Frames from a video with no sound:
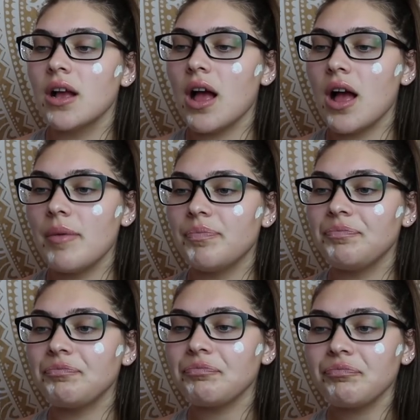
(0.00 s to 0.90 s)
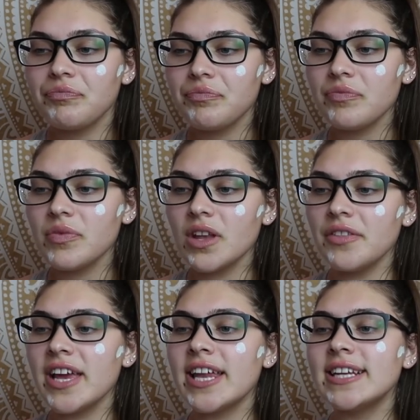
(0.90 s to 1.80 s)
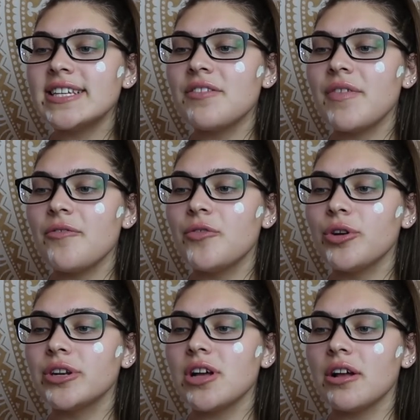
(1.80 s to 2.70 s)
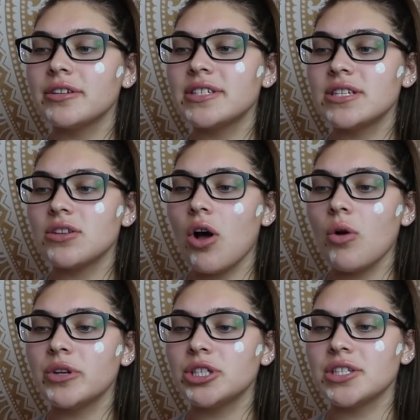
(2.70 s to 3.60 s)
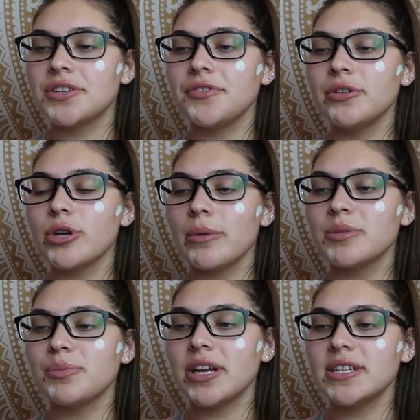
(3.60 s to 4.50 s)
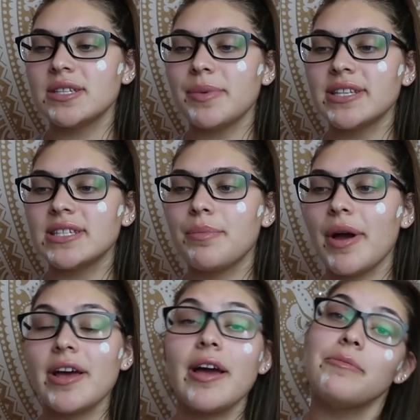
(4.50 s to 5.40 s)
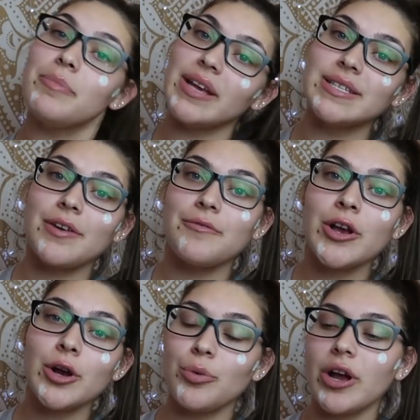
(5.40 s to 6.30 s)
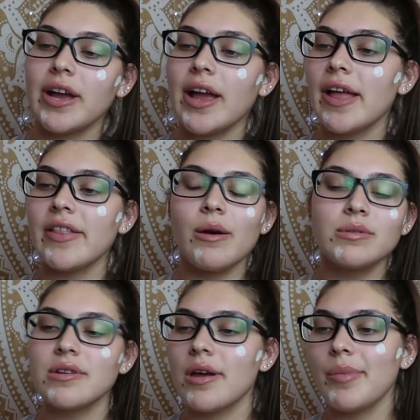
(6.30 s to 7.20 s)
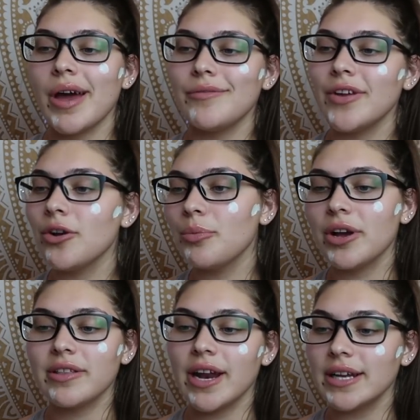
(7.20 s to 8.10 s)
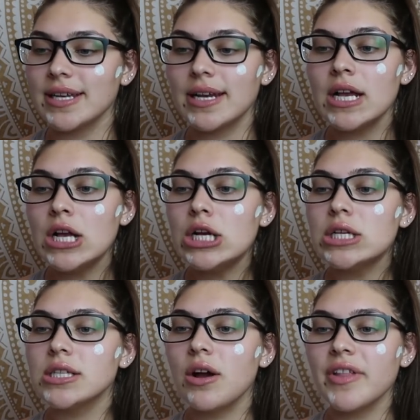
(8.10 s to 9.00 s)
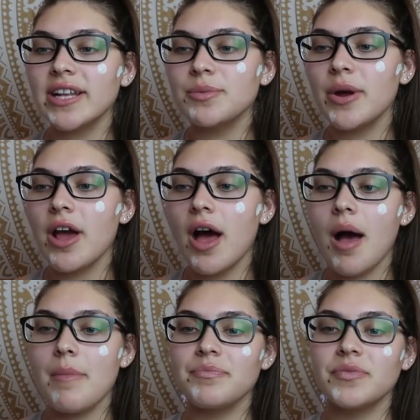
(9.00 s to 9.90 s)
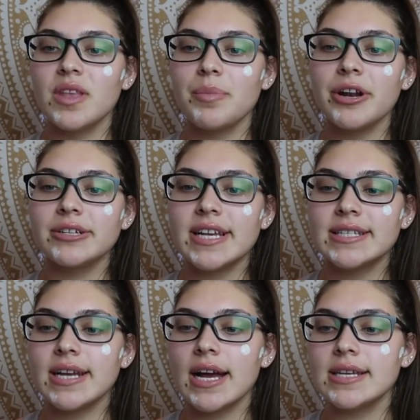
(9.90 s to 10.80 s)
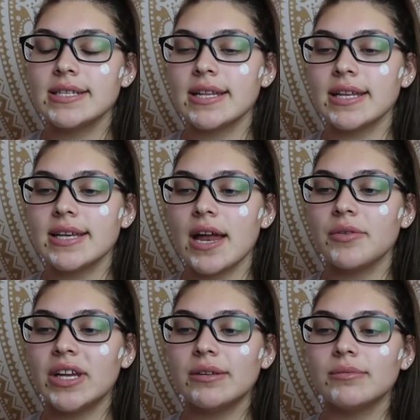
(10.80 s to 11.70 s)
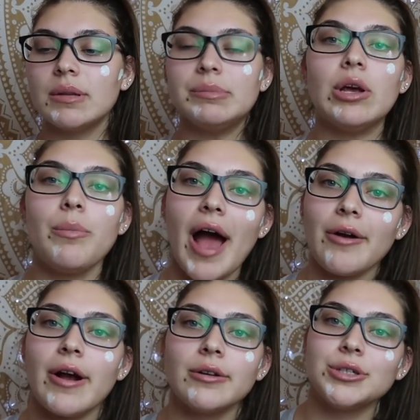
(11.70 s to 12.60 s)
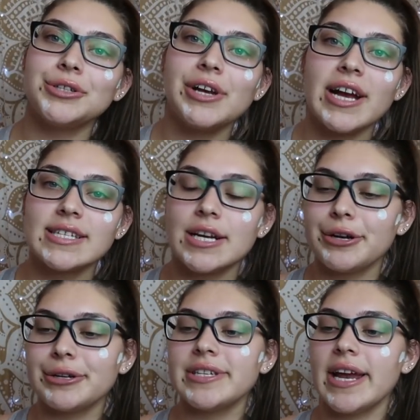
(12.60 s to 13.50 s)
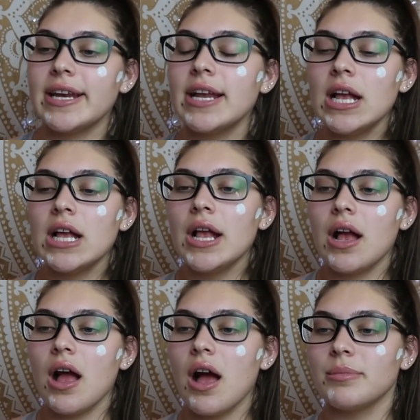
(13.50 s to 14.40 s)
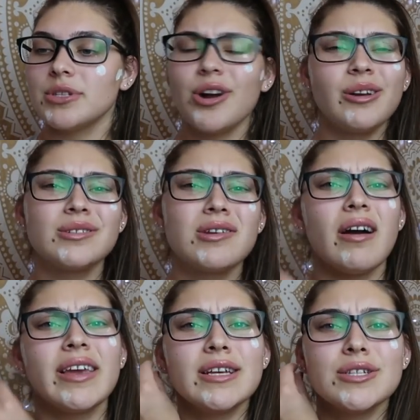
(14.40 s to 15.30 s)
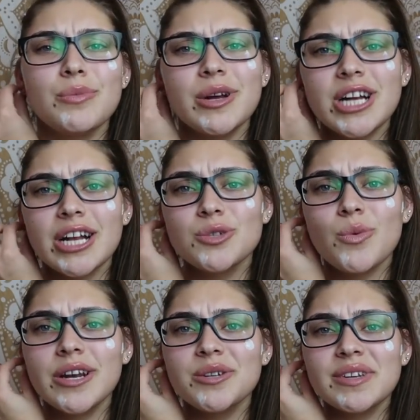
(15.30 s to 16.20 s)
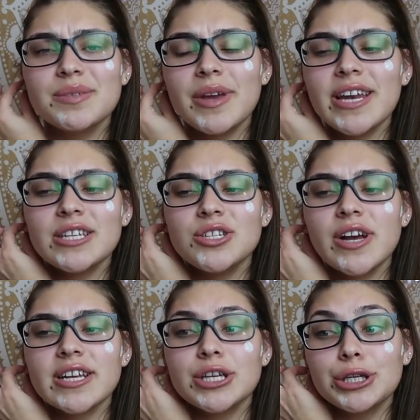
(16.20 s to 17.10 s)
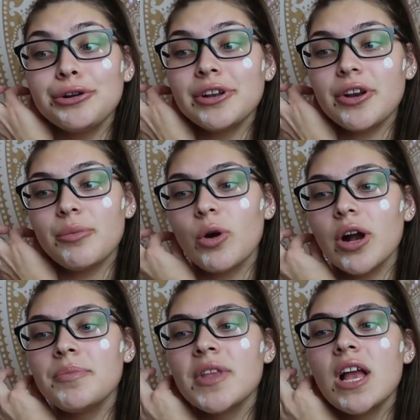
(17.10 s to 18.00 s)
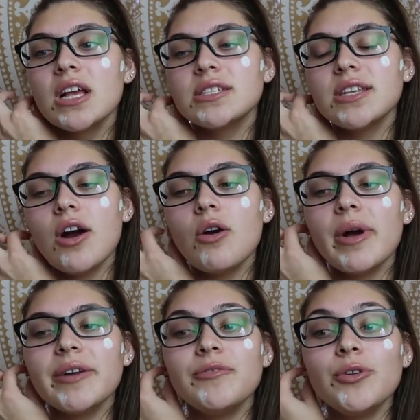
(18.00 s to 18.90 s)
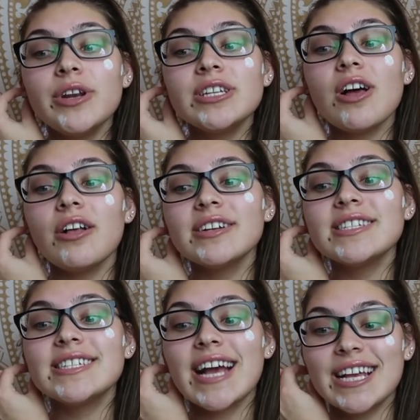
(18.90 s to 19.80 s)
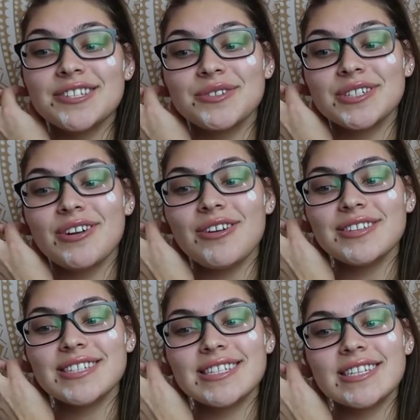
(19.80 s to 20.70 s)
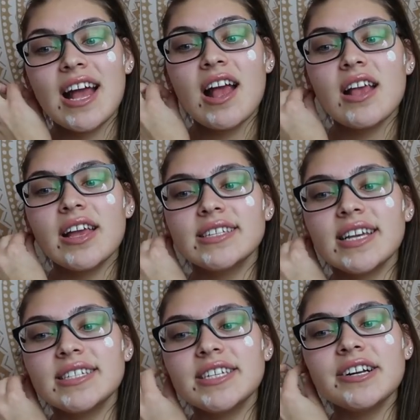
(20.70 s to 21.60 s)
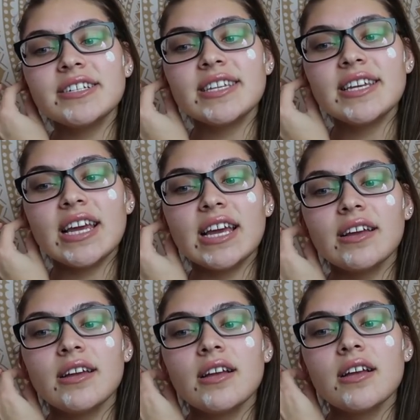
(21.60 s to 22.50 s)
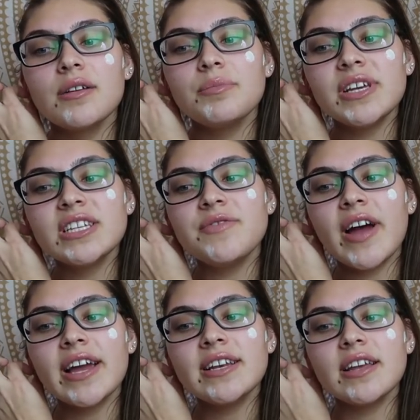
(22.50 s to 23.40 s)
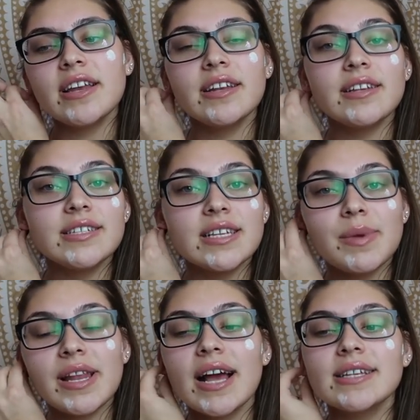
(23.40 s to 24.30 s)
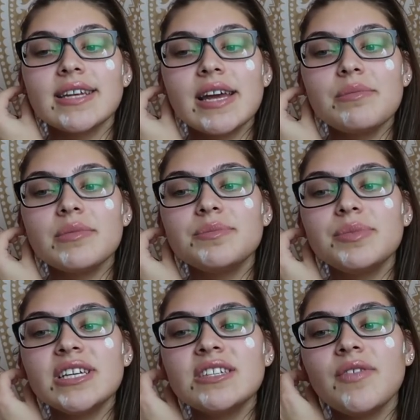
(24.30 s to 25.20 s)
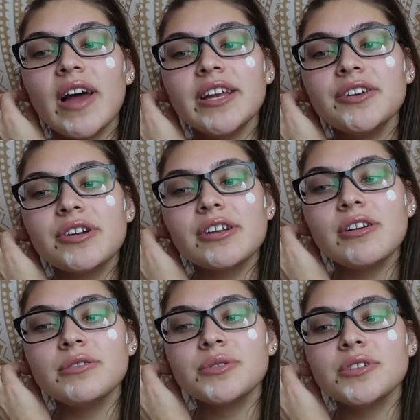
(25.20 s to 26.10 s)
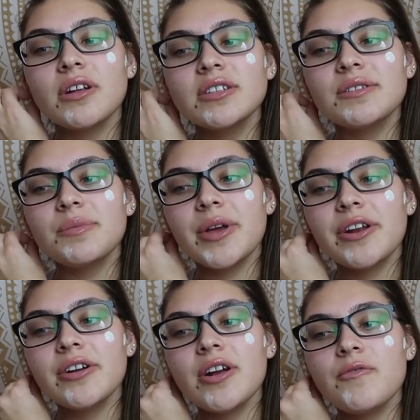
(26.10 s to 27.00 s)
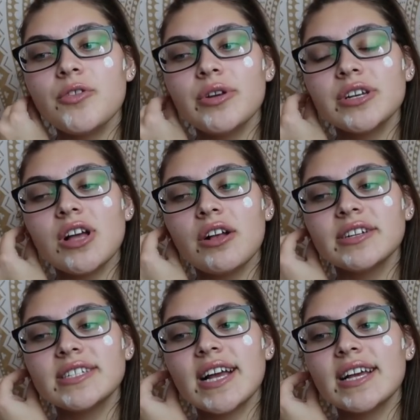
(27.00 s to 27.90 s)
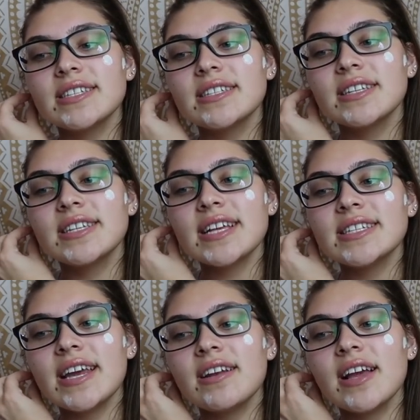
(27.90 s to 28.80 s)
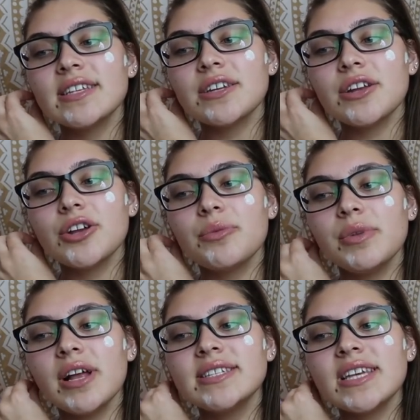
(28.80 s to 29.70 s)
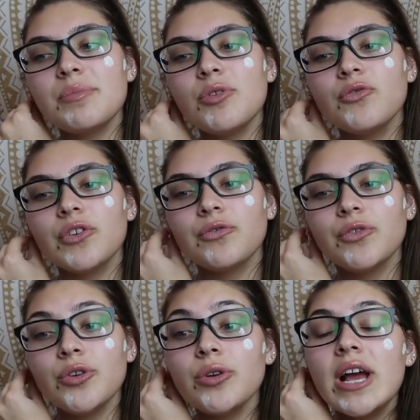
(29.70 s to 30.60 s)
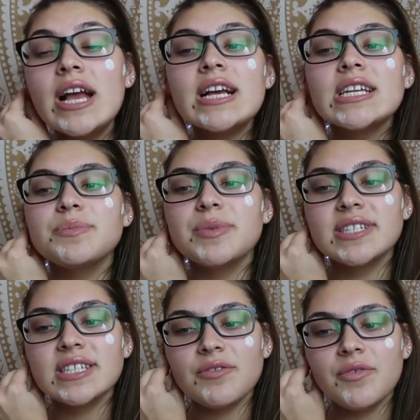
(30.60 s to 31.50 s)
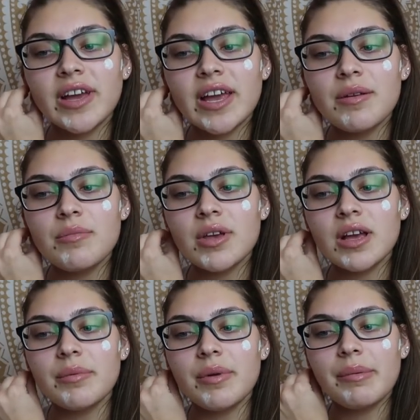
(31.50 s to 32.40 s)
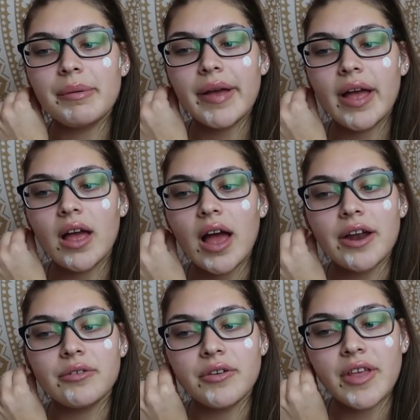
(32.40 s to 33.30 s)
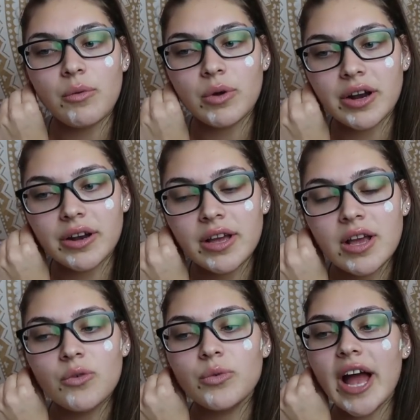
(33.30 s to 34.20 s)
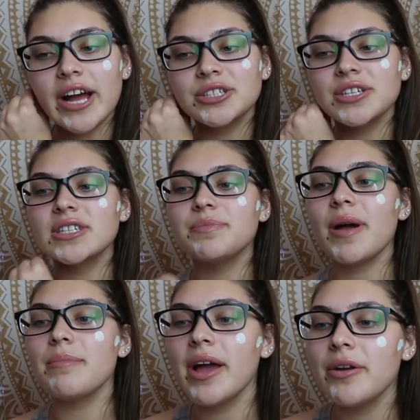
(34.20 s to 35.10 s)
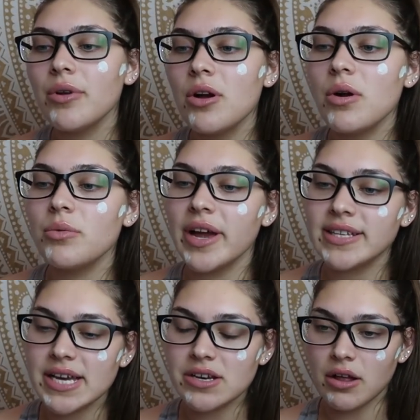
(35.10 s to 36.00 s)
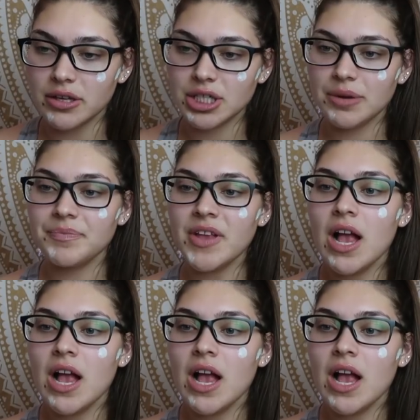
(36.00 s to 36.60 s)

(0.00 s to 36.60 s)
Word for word: Um, They can identify food intolerances, all with just a few drops of blood dispensed by a basic finger prick. And that was not a bad finger prick that I did. So that's what um, the Pinner test does, and that's kind of like a little background just so you guys can understand. Um, sorry I was talking so much. I just wanted to explain it so you guys could learn a little more. So my food intolerance test results. It says, Dear Sydney, please find, and it says my last name. Please find your enclosed results of the Pinner food intolerance test. The test analyzed your blood sample for food specific, I don't know that word, reactions by microarray technology.